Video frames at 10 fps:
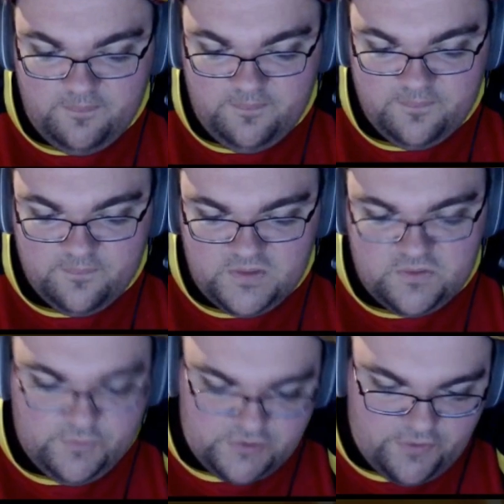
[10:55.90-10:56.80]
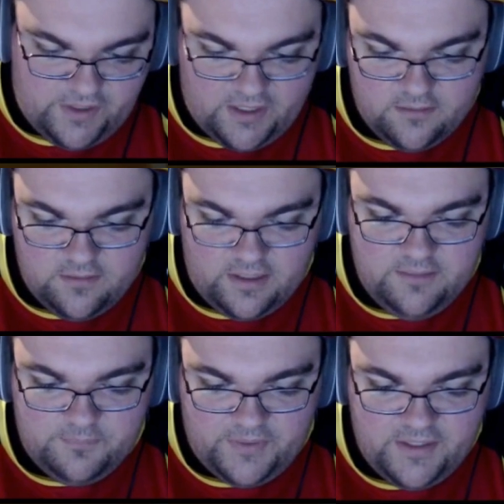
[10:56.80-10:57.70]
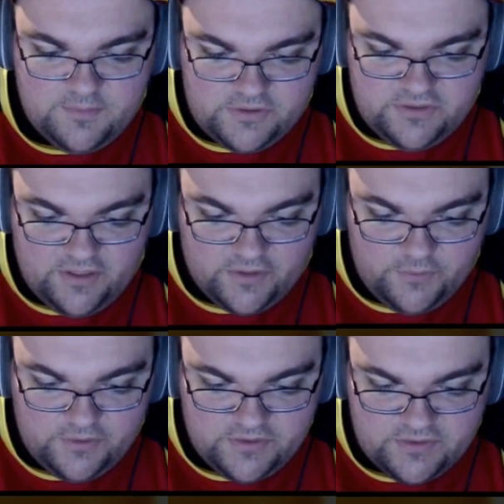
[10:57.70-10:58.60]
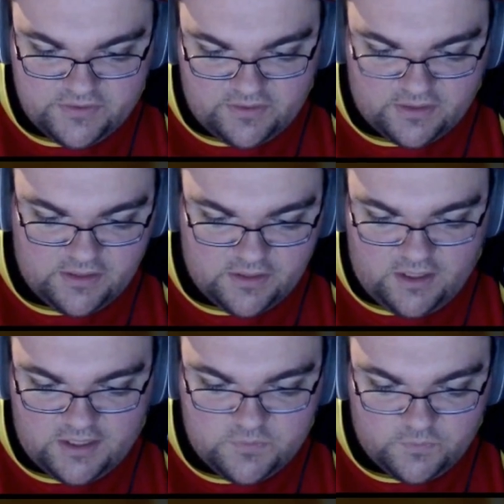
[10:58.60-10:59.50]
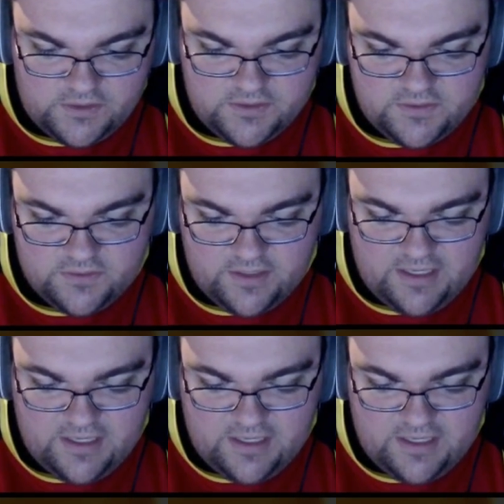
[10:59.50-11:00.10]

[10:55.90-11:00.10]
This one was okay. I didn't play it as much as the other one just because it costs 1, so it kind